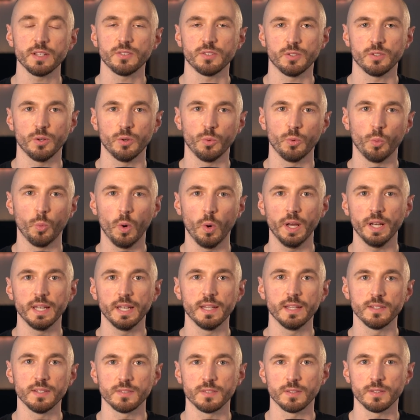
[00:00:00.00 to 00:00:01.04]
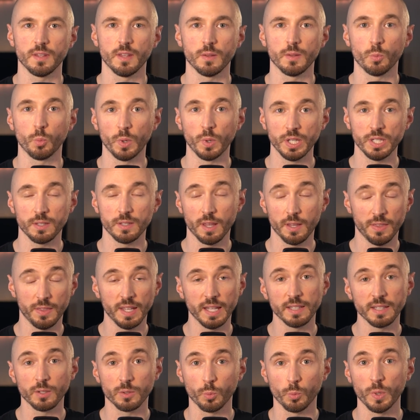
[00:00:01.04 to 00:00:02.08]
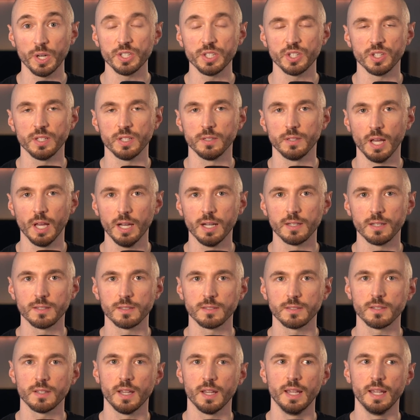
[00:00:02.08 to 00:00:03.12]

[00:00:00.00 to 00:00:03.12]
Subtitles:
So what is the thing the widget does?